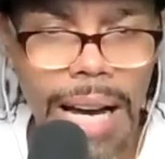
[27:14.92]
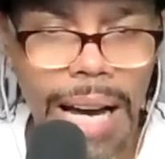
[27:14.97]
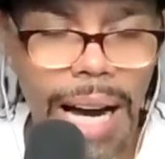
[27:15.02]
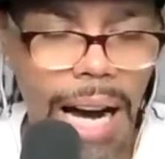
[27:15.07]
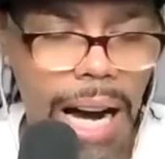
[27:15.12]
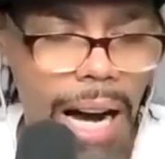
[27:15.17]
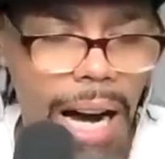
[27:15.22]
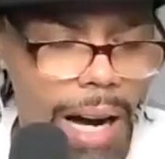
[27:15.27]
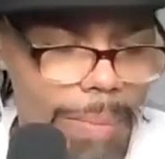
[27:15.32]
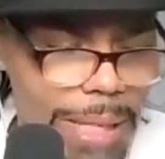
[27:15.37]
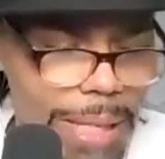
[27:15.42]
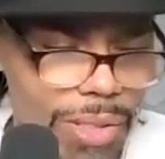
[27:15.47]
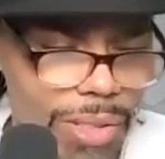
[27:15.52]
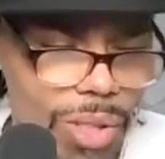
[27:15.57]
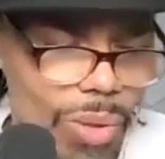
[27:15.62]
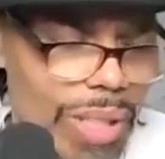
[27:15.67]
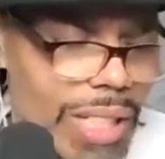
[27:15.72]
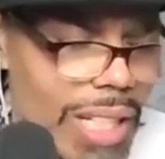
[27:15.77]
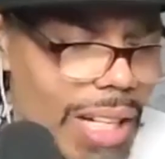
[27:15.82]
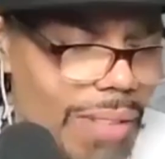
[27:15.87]
And
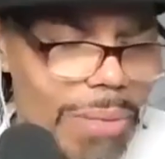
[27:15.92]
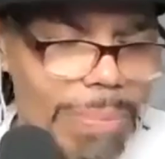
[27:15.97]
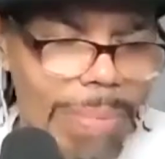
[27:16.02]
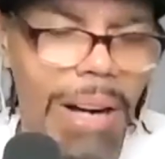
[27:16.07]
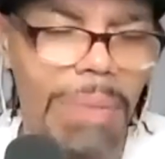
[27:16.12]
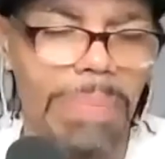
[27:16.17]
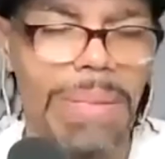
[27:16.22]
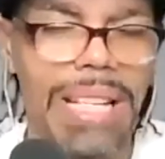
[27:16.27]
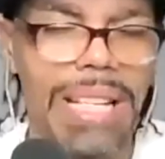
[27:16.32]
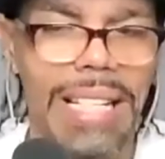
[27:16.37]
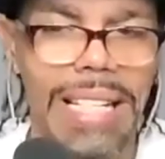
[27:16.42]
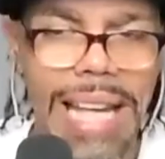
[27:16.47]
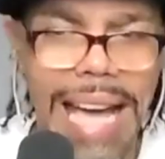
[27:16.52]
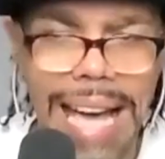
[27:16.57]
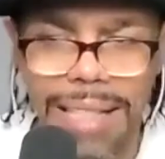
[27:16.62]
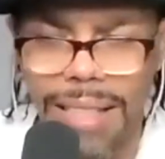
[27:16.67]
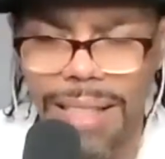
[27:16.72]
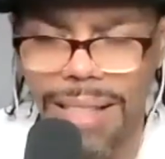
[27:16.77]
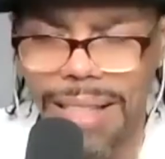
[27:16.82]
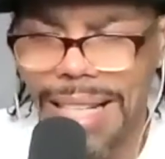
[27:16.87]
so enough about me and
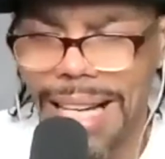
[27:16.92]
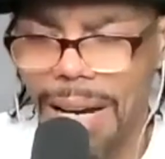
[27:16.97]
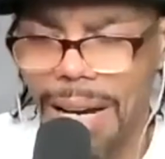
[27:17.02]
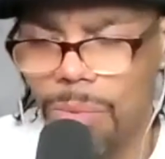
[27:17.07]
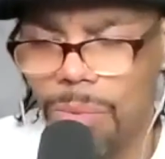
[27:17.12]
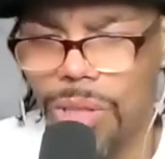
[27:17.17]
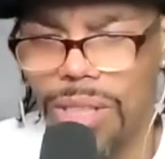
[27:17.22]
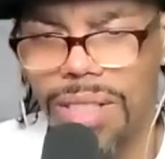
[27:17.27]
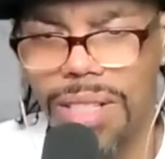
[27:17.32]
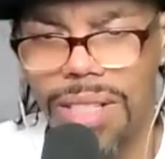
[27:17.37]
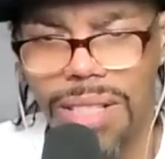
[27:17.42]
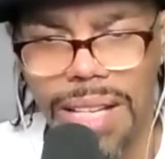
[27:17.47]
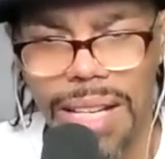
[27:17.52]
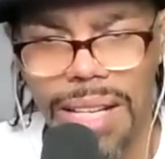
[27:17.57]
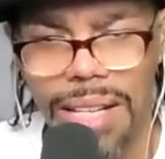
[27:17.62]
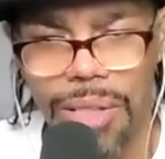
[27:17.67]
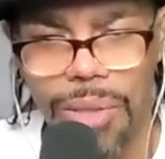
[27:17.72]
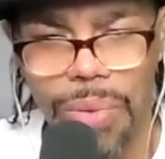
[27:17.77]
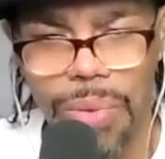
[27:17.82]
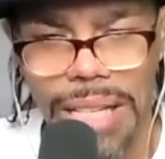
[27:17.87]
that. The thing I wanted to say
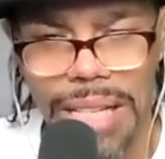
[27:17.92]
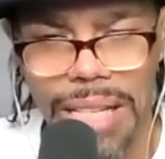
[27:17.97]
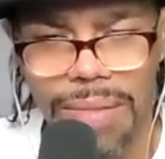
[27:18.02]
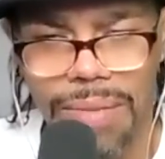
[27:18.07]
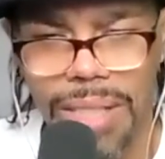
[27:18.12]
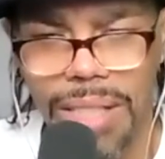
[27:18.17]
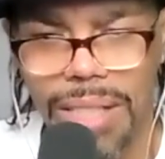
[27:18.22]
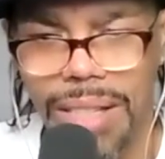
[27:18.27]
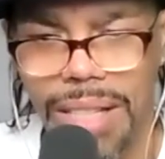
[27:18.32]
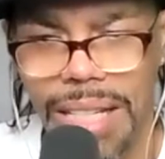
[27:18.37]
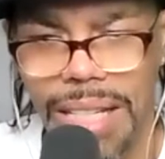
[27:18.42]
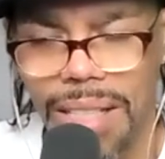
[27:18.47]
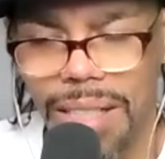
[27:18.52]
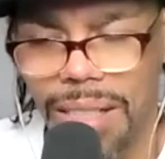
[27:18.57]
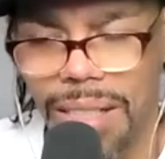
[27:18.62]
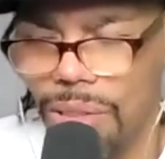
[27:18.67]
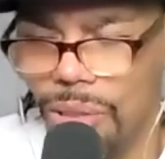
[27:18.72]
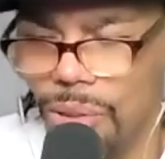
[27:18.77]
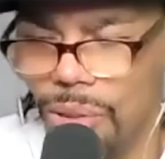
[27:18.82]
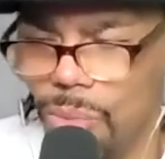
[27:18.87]
to you, Eve and
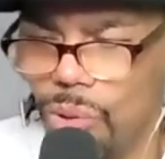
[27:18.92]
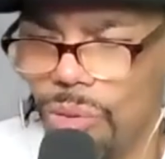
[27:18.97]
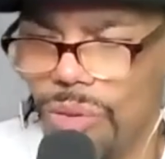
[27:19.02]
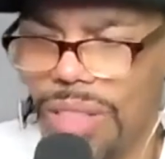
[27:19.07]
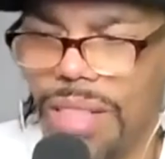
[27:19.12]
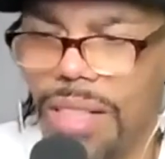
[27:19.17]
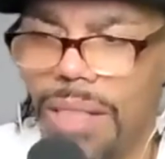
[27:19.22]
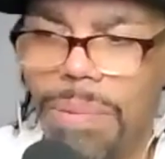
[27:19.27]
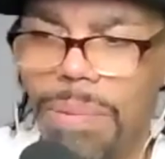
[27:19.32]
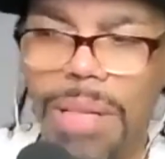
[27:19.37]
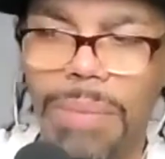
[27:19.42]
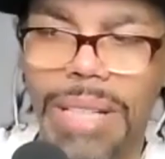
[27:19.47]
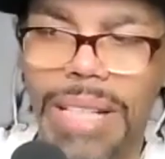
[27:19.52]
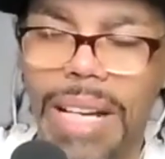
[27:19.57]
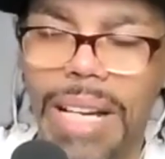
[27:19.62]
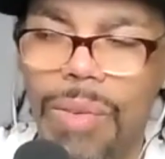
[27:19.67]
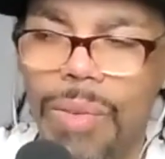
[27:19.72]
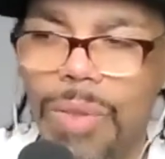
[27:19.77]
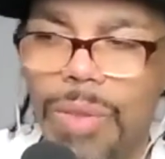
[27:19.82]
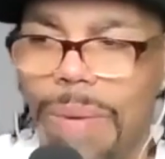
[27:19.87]
Athena, you moving into public
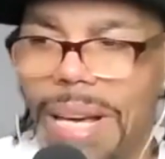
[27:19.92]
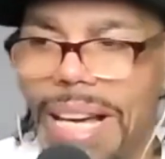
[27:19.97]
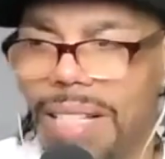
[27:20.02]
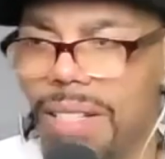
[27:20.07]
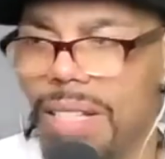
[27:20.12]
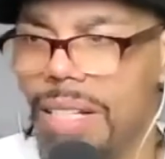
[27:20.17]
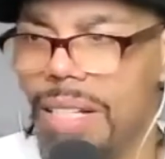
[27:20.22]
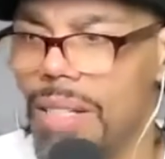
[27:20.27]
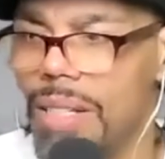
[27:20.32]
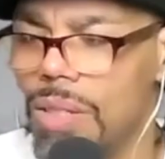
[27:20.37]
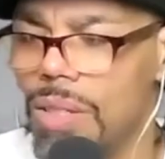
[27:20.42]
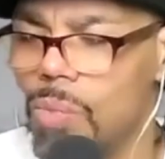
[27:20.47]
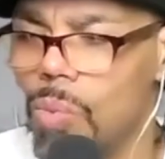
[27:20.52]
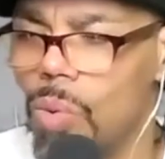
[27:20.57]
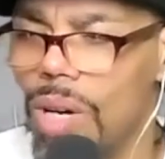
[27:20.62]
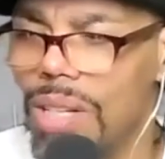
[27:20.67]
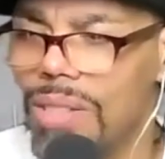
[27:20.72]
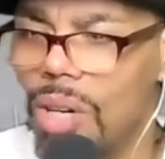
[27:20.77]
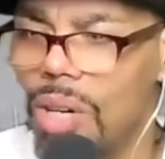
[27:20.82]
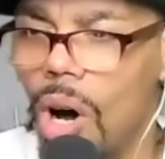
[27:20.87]
health space is
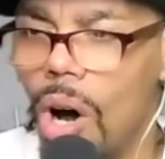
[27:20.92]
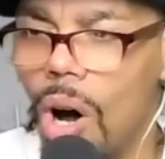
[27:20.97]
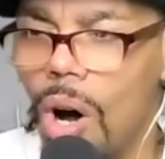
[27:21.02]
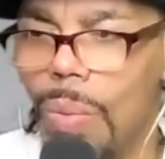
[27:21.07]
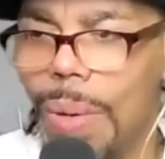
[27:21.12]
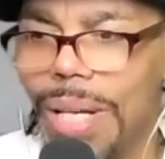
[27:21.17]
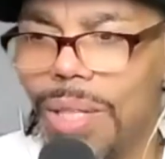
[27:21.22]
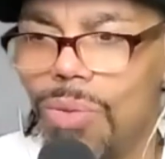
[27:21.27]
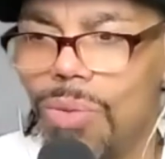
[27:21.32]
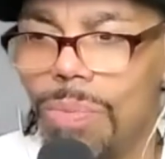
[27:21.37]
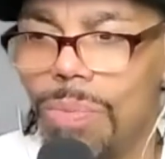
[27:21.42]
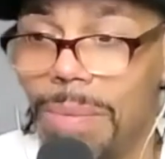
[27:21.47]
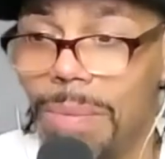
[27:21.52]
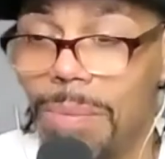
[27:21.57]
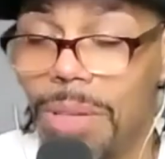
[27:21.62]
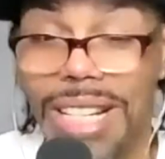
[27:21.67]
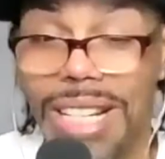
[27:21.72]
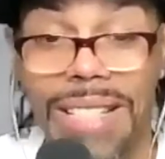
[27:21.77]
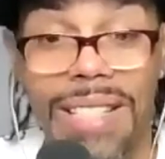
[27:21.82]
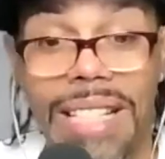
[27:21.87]
one to always
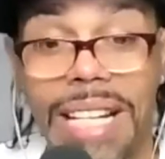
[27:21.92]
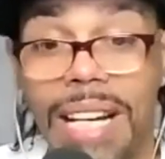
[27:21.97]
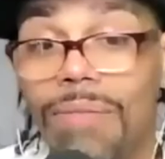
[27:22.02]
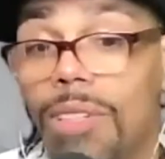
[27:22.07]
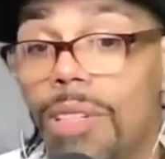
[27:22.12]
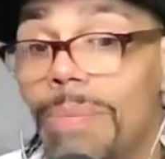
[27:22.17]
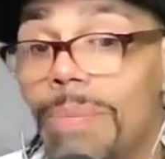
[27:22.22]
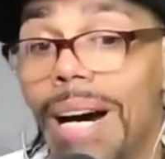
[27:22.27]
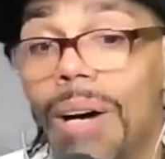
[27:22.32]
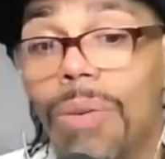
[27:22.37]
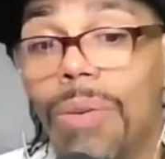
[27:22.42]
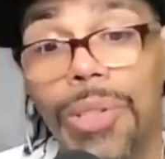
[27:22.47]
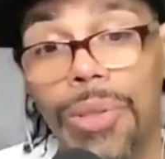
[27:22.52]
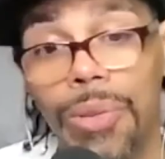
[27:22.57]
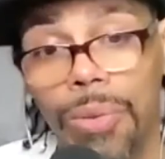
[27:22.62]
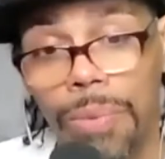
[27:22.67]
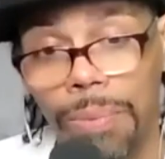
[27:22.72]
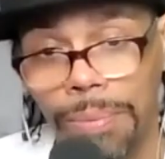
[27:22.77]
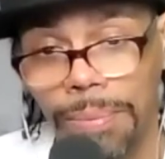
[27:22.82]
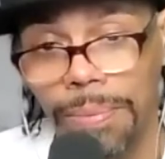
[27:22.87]
remember it's never about
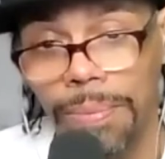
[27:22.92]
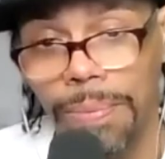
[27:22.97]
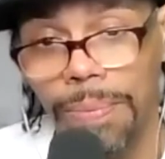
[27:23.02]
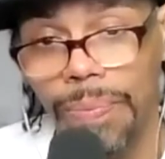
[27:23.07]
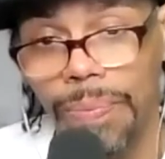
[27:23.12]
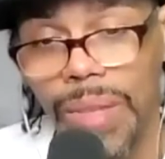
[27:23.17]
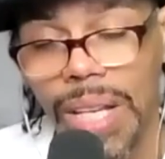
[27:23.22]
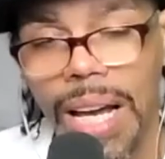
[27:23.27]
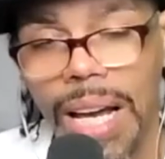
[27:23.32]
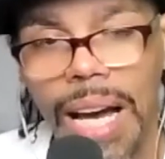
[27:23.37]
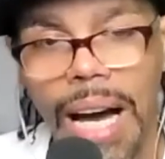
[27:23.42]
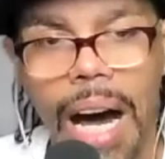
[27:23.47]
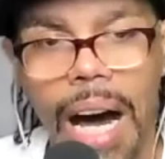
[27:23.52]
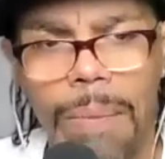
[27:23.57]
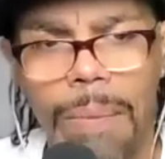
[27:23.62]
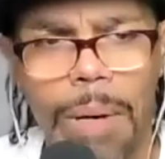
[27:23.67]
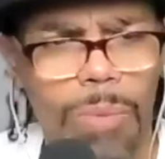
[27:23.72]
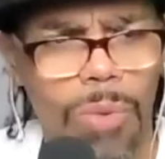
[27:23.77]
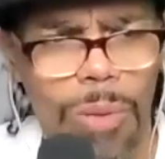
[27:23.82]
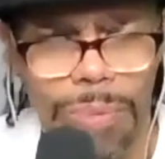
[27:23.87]
you. I'm
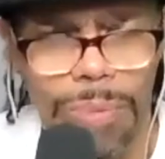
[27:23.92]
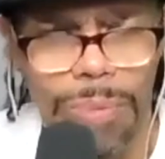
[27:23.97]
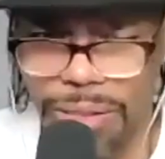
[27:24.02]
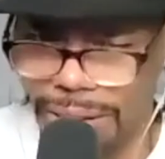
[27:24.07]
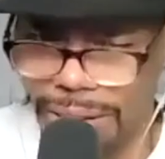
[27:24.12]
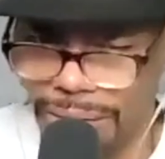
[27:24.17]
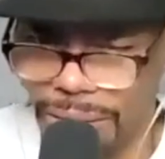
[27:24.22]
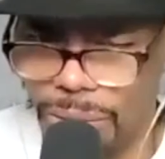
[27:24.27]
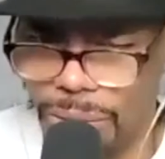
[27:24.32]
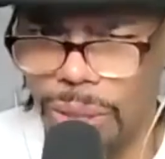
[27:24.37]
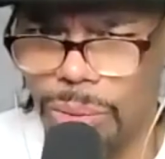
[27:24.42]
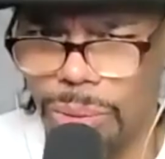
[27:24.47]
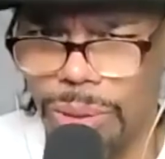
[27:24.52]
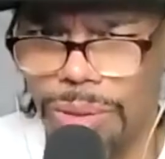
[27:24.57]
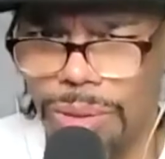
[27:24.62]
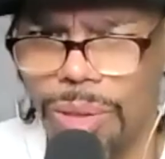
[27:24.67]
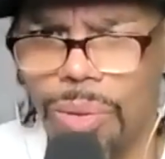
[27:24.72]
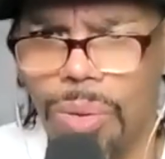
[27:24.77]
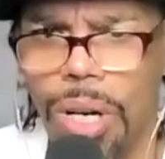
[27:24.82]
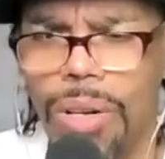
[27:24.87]
going to be very real
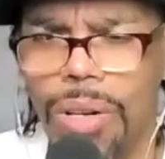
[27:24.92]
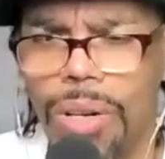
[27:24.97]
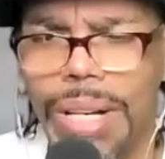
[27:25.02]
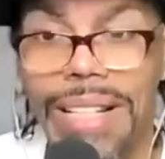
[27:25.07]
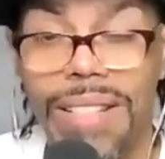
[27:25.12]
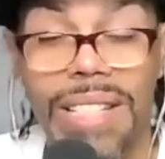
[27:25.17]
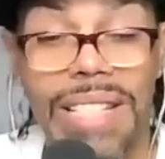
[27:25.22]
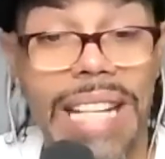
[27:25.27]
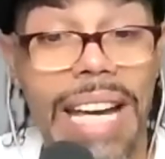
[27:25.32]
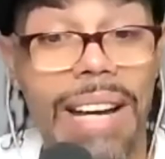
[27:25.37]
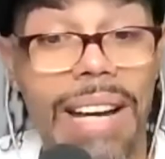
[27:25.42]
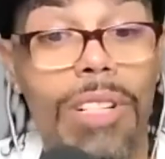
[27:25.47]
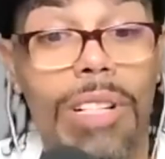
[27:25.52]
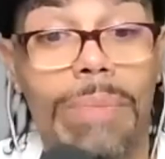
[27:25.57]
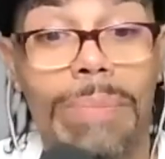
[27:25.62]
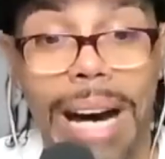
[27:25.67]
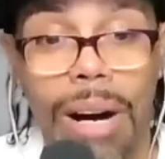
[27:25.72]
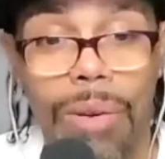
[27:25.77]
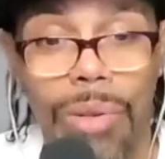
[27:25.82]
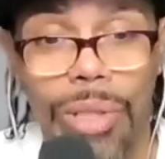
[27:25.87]
with you all. It's never
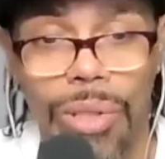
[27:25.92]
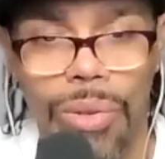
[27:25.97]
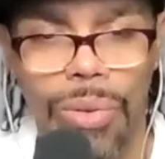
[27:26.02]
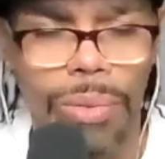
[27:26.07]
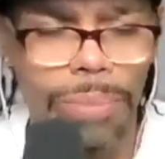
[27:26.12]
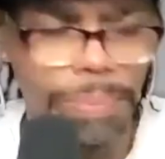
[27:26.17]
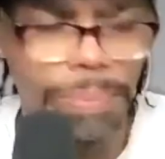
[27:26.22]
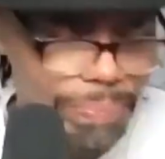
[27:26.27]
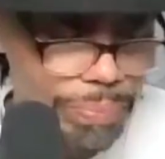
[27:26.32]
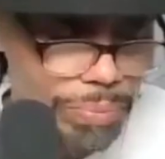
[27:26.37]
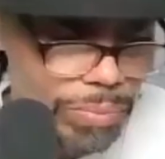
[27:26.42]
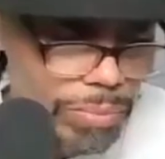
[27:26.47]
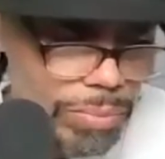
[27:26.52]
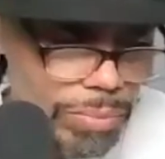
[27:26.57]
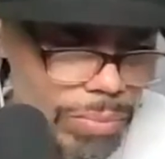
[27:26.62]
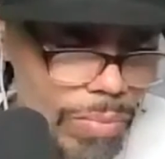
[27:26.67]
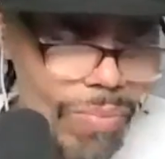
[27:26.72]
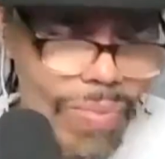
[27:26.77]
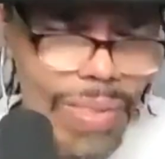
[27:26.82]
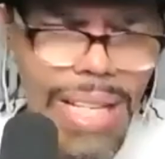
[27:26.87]
about you.
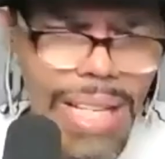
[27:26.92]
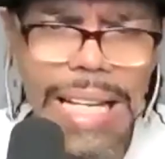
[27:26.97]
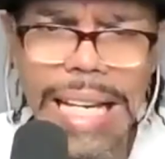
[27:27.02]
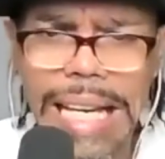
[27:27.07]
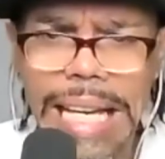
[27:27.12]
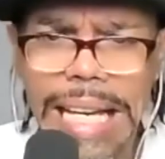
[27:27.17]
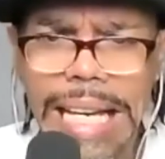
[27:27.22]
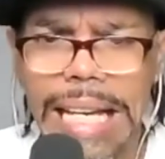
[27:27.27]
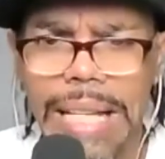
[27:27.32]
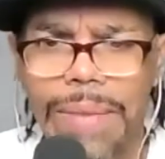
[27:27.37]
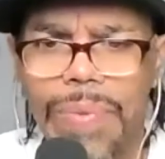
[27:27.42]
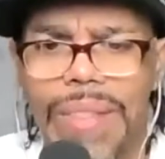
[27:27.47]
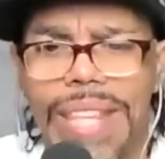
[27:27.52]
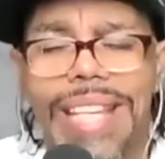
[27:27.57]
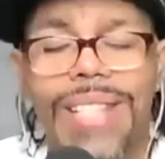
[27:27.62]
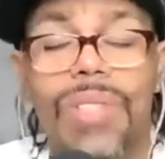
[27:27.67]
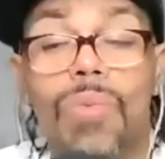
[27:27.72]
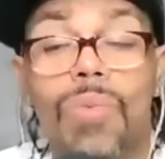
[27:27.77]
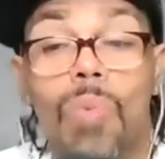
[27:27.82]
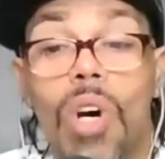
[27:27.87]

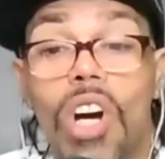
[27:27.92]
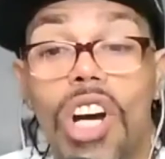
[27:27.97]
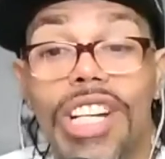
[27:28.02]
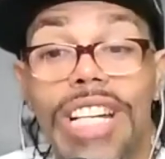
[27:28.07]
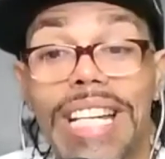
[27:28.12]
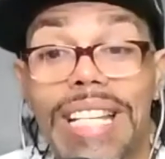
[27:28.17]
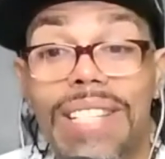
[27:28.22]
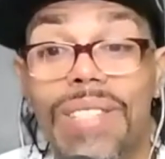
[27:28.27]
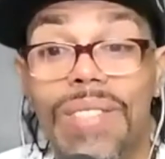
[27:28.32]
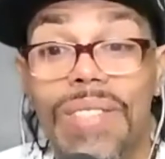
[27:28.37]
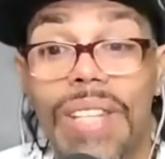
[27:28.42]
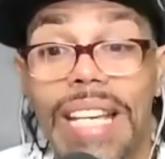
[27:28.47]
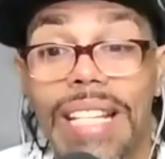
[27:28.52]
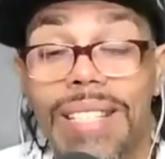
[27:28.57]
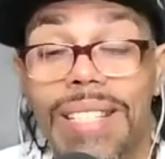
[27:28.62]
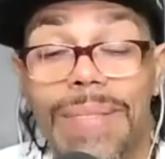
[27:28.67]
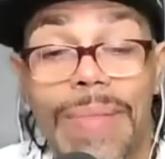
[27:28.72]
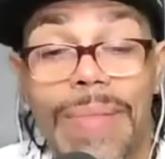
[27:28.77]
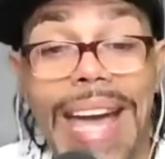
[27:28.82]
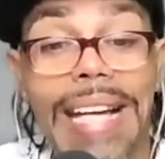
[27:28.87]
This work is
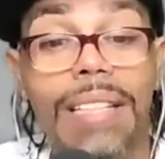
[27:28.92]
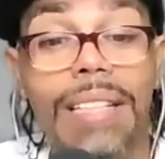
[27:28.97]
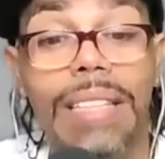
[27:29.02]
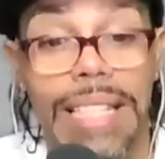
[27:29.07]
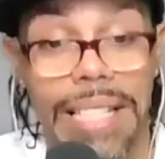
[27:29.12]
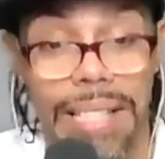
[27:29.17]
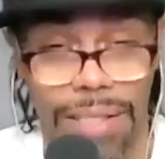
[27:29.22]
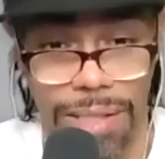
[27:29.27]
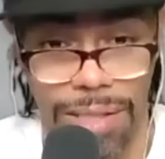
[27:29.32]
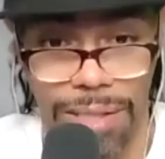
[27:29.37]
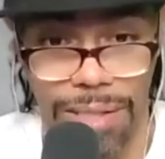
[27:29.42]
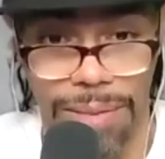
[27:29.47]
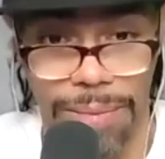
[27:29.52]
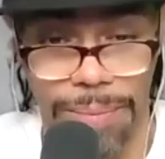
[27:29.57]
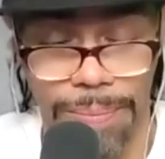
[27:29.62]
thankless.